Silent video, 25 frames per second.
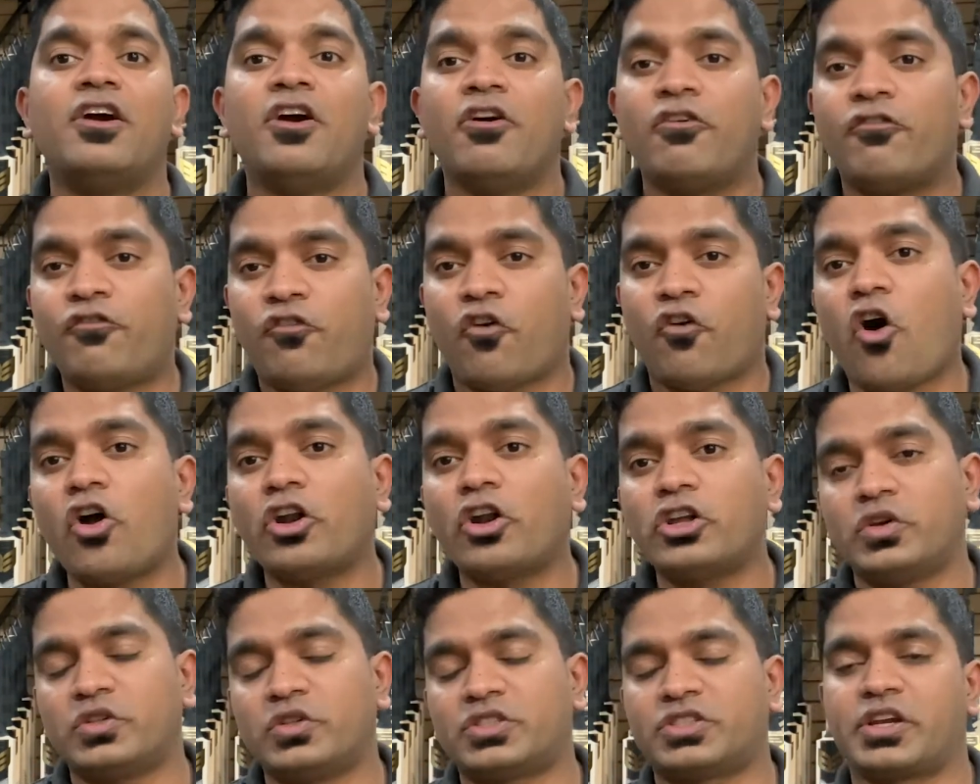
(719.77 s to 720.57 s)
for
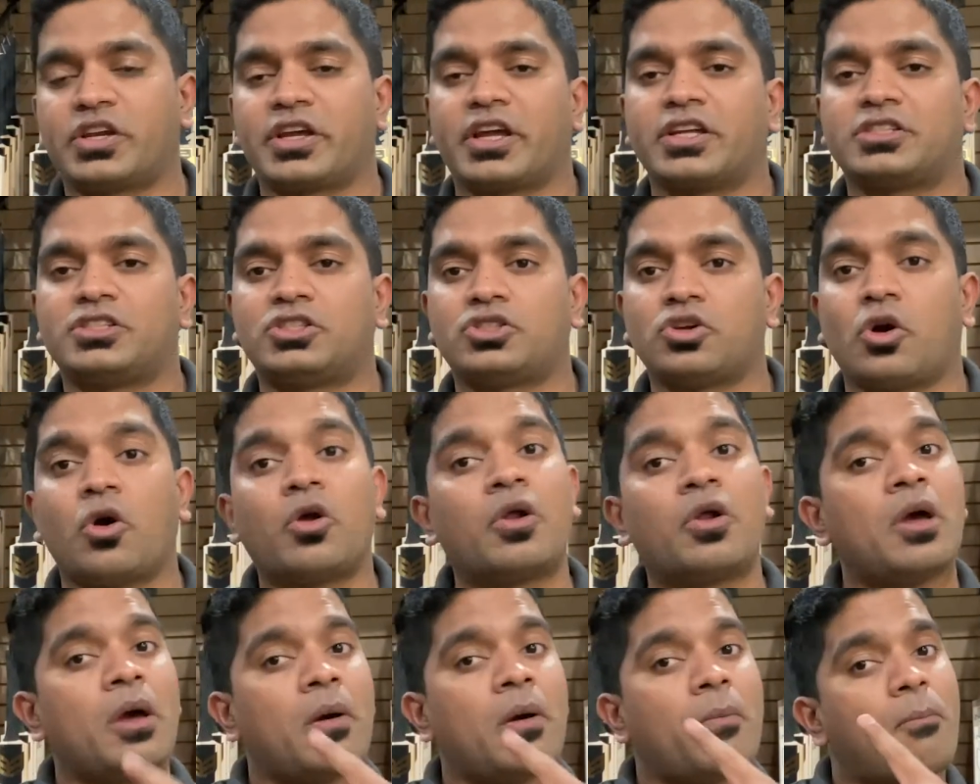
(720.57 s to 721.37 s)
US Cricket Store
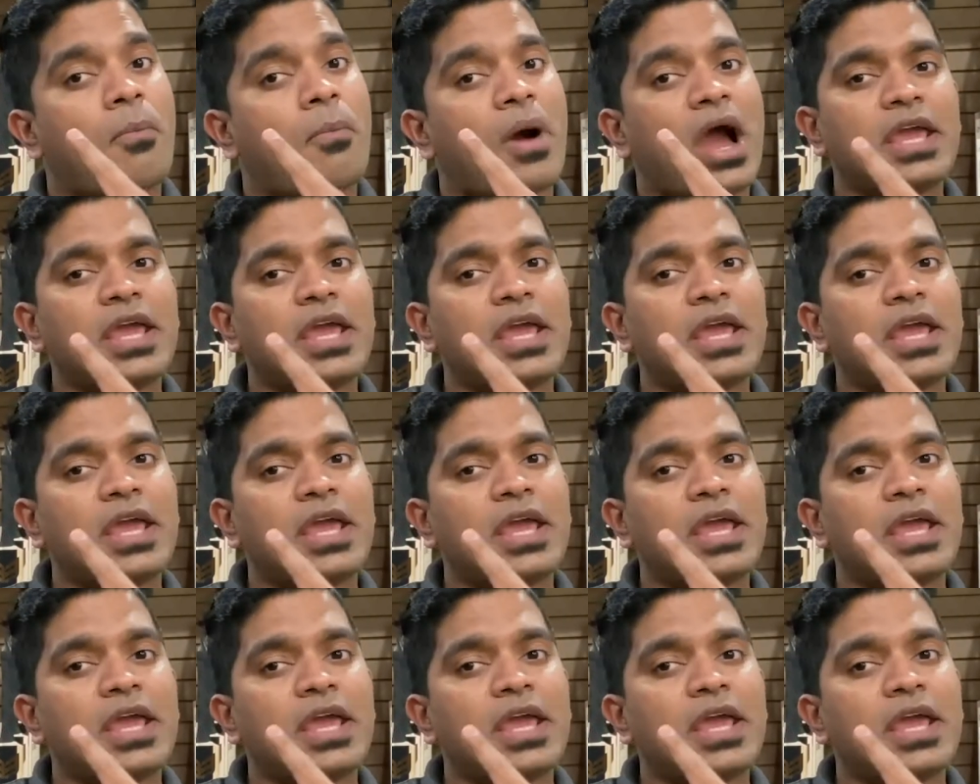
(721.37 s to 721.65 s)
by